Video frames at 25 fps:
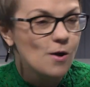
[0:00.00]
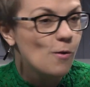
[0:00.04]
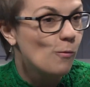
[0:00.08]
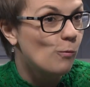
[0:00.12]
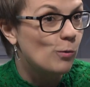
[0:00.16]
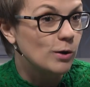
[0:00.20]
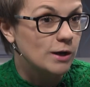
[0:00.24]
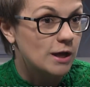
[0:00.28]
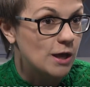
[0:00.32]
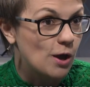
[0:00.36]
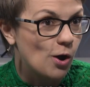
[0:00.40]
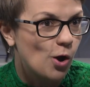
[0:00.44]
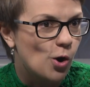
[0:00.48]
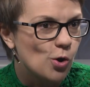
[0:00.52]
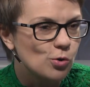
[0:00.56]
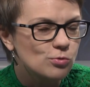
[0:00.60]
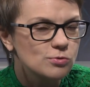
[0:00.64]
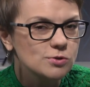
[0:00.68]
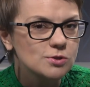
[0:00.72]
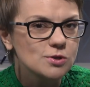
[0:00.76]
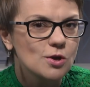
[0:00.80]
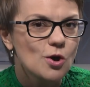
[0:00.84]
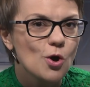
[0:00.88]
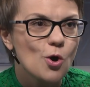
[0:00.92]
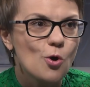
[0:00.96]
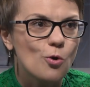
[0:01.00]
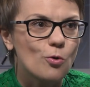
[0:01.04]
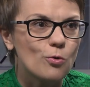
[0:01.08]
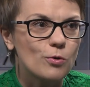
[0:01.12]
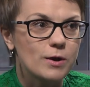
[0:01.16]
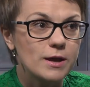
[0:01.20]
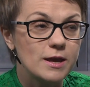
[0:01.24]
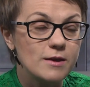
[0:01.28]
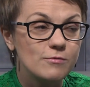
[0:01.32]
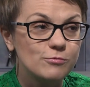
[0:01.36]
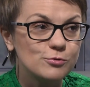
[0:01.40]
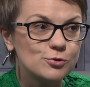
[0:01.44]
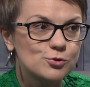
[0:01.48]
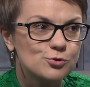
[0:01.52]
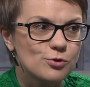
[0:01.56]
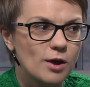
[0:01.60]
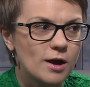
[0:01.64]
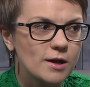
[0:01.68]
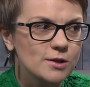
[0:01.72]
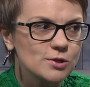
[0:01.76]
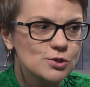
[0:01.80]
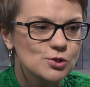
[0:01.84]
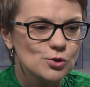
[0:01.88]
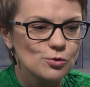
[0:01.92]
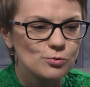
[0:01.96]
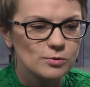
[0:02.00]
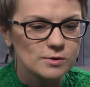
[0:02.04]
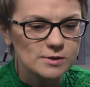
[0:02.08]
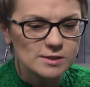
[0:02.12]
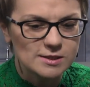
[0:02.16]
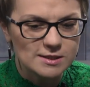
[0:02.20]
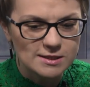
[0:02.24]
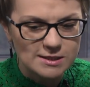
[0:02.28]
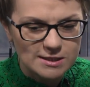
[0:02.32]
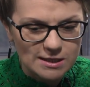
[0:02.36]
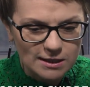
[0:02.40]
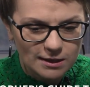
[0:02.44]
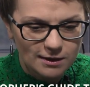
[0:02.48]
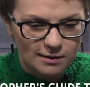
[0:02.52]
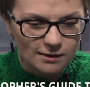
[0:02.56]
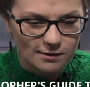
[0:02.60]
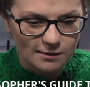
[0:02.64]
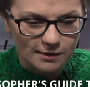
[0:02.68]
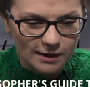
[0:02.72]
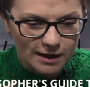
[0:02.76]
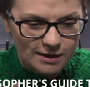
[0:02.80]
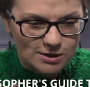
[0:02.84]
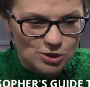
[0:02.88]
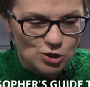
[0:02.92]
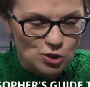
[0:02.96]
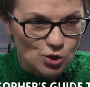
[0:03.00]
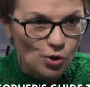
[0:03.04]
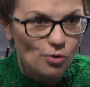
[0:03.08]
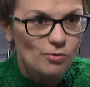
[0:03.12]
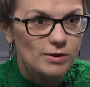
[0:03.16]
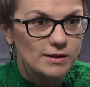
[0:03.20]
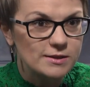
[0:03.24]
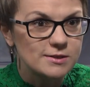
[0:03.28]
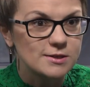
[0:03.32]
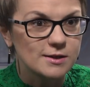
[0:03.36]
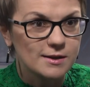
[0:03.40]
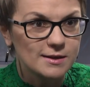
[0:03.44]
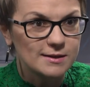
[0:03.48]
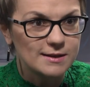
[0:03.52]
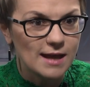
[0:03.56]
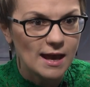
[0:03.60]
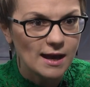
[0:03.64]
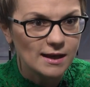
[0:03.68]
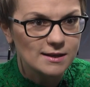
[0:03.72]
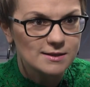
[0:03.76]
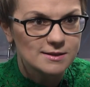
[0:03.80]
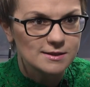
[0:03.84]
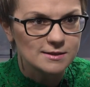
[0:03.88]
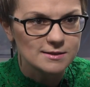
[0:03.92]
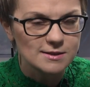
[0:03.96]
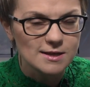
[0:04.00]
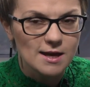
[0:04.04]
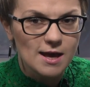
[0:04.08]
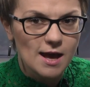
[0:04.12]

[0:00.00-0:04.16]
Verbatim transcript: what he owns or he would run so still it's so interconnected mm